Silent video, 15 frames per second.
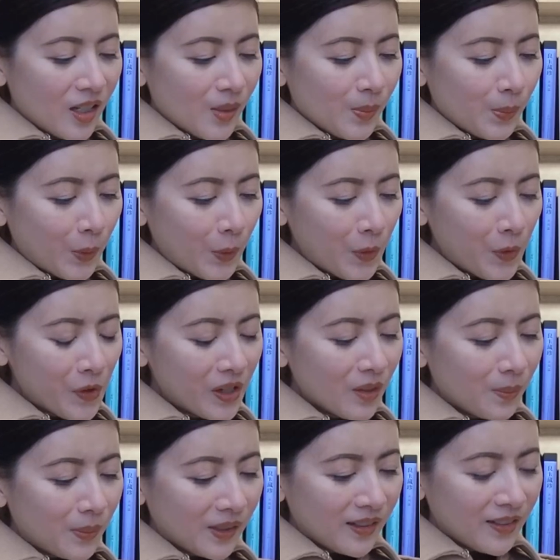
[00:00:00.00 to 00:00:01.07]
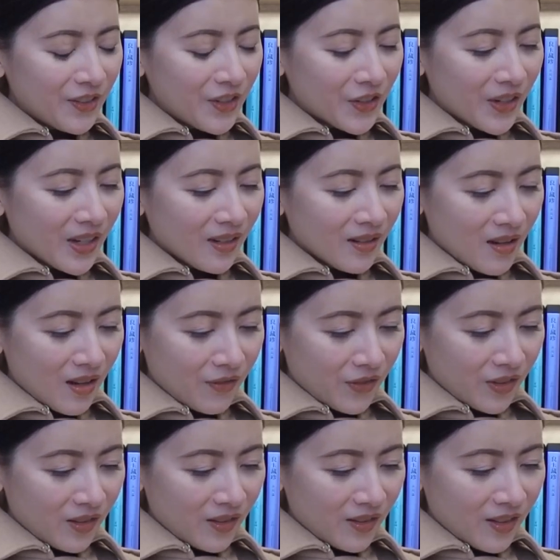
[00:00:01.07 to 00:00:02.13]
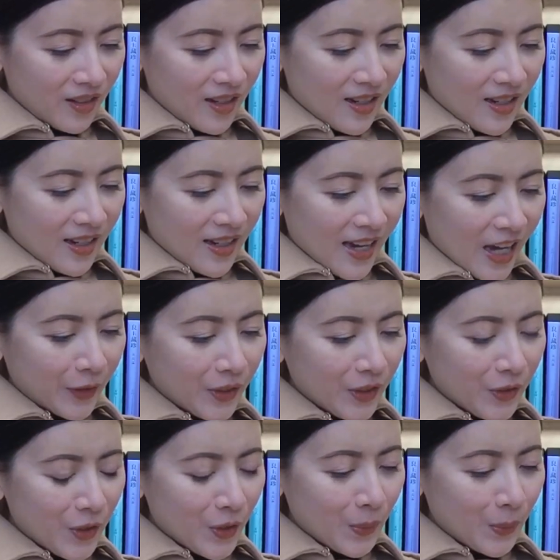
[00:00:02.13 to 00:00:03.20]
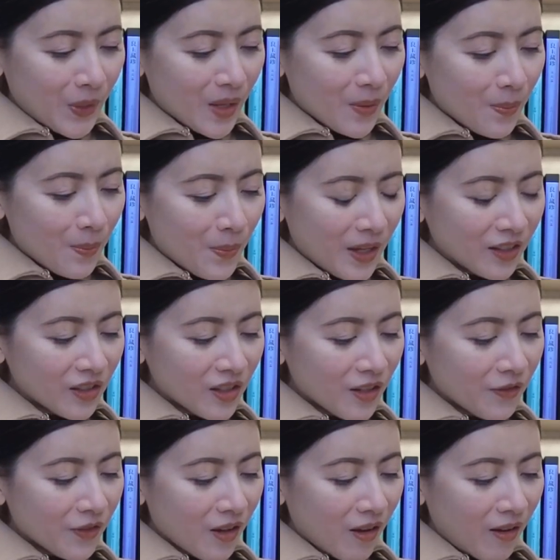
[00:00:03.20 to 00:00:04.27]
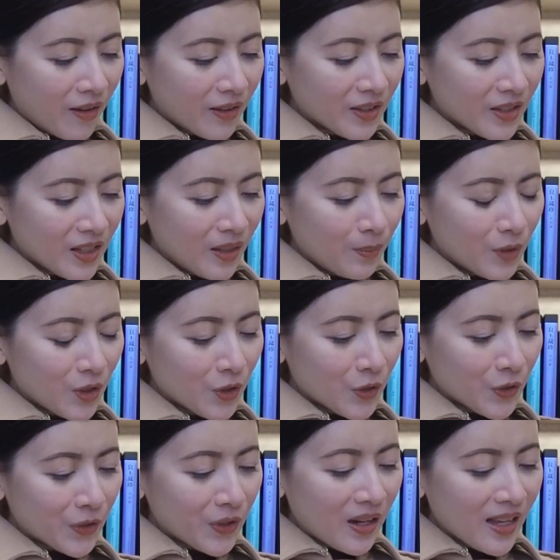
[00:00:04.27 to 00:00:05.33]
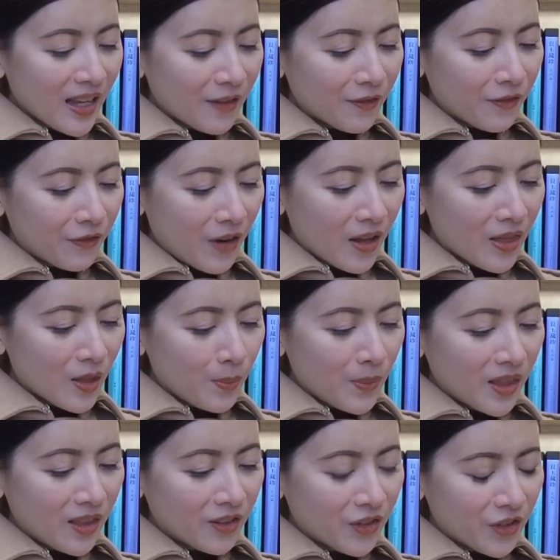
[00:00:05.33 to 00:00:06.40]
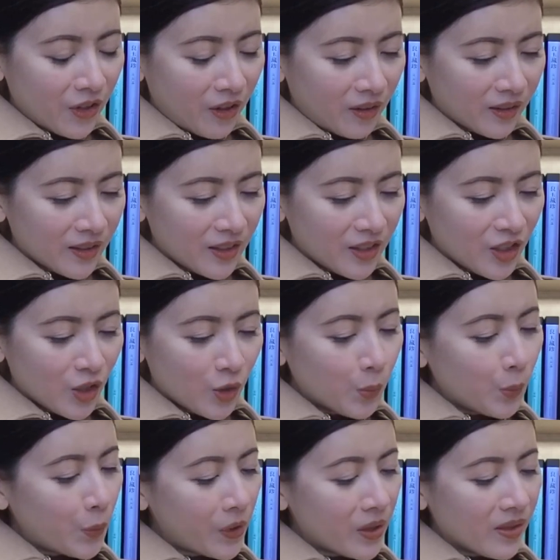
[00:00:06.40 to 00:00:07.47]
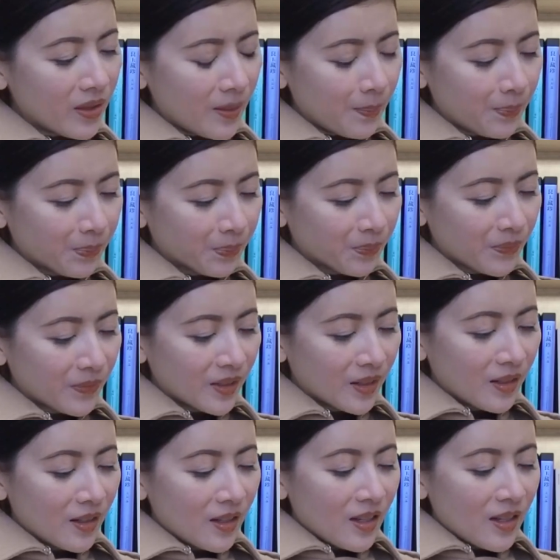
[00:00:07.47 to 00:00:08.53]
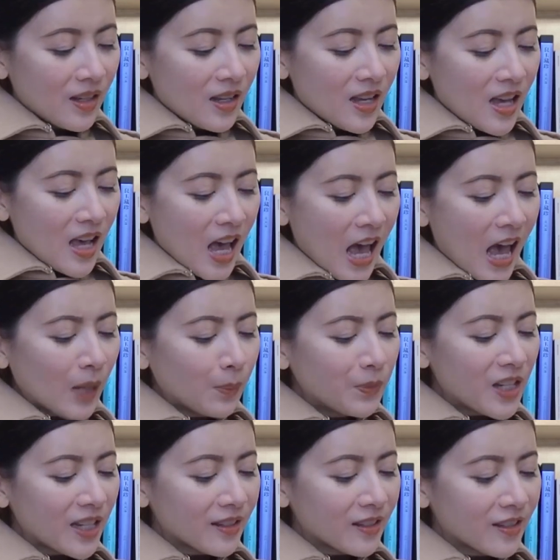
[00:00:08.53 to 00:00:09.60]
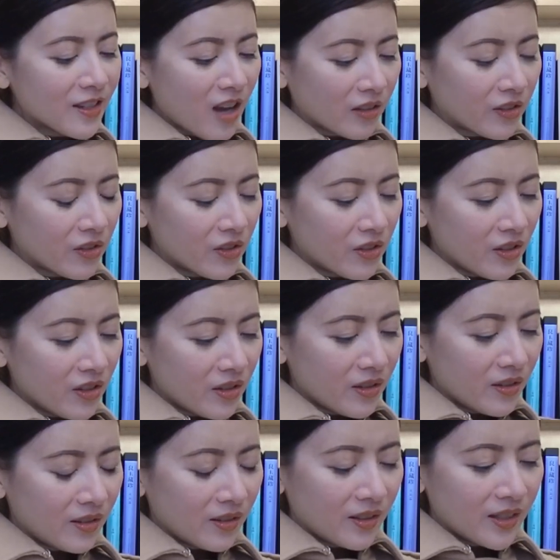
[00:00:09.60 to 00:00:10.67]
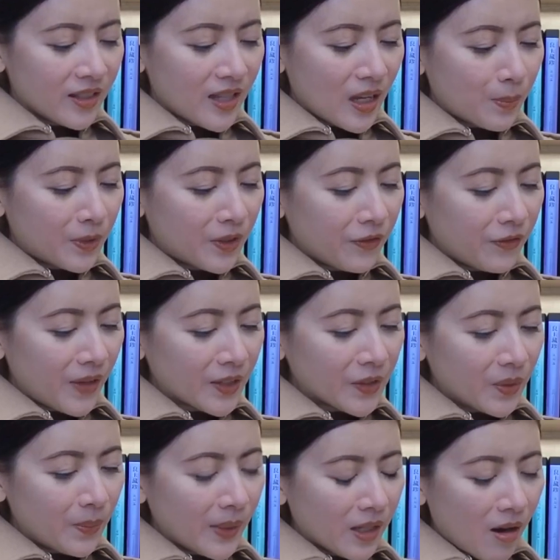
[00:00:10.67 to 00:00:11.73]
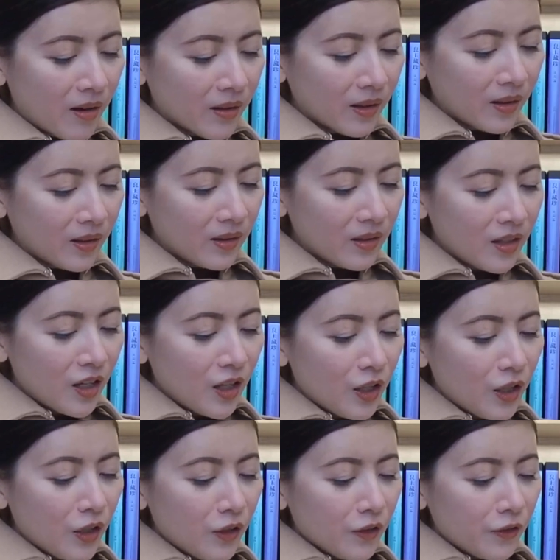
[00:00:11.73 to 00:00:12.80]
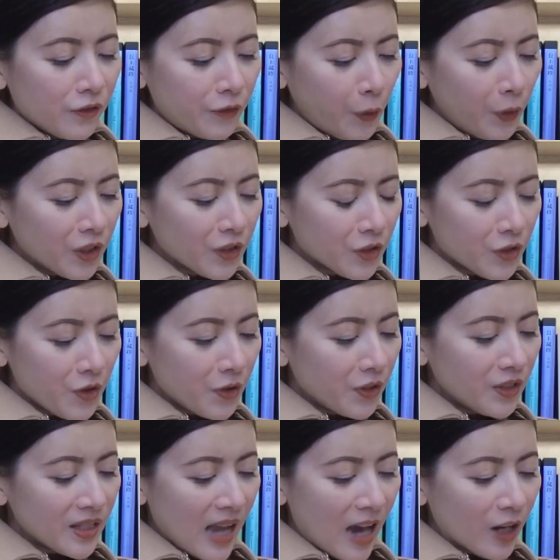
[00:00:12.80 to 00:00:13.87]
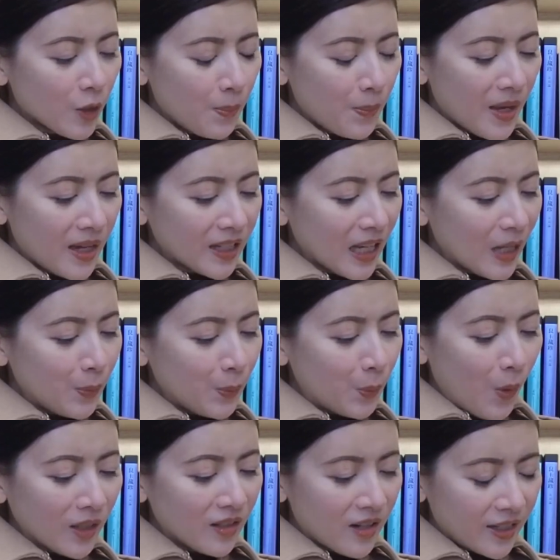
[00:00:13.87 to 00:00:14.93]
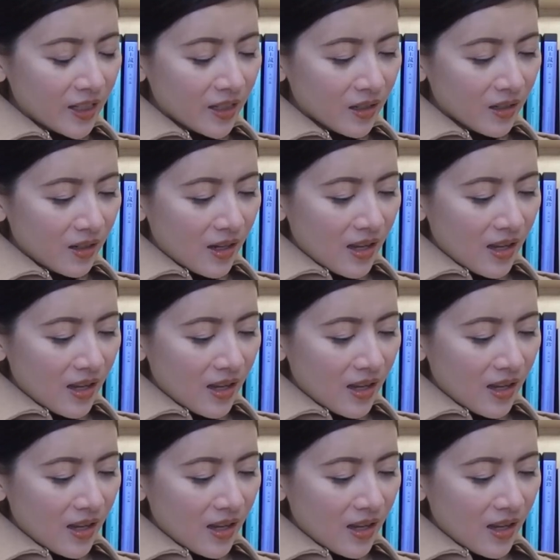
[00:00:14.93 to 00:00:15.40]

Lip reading: Poor blundering Neville. Harry knew what it must have cost him to try and find them in the dark, to warn them. "I'm disgusted," said Professor McGonagall. 4 students out of bed in one night.